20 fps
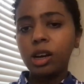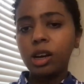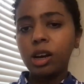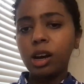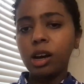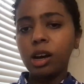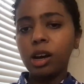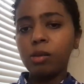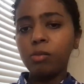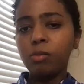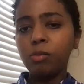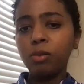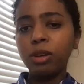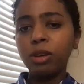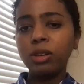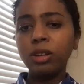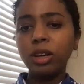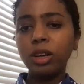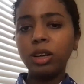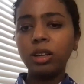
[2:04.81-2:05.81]
We
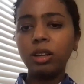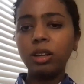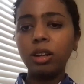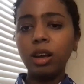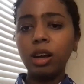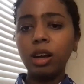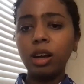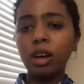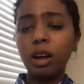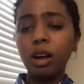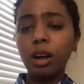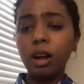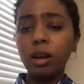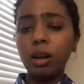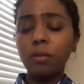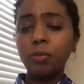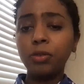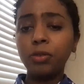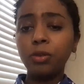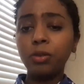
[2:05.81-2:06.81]
did
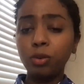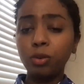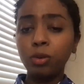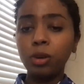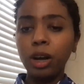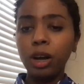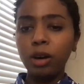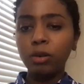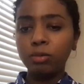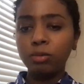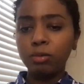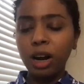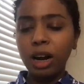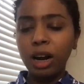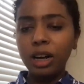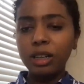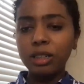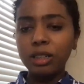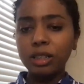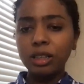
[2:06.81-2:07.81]
rule out
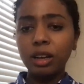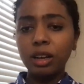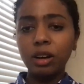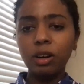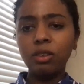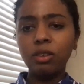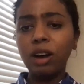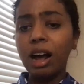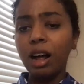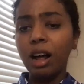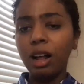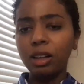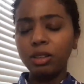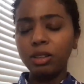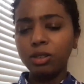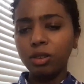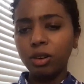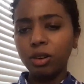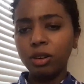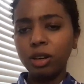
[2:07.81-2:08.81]

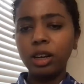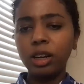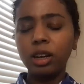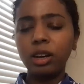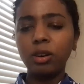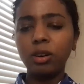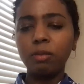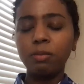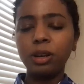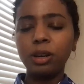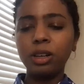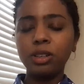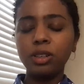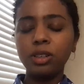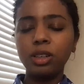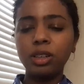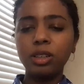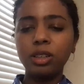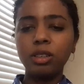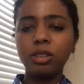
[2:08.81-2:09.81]
RALD, in our
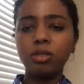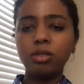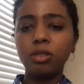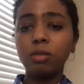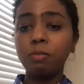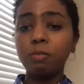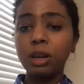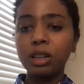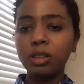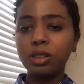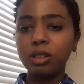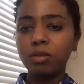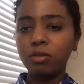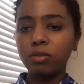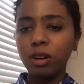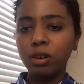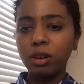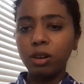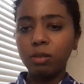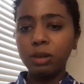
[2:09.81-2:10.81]
patients to the best of
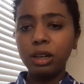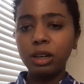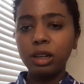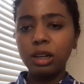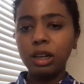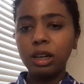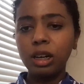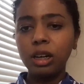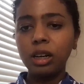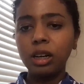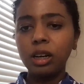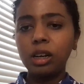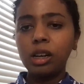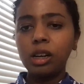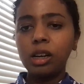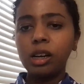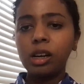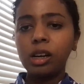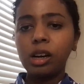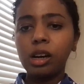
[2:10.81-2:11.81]
our ability
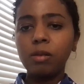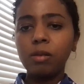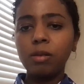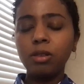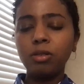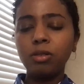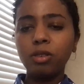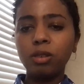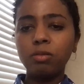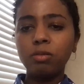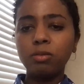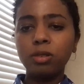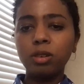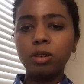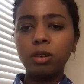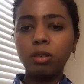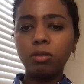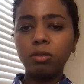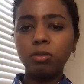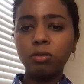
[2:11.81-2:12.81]
in terms
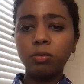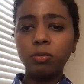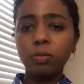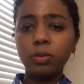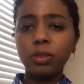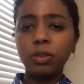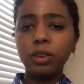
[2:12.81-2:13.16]
of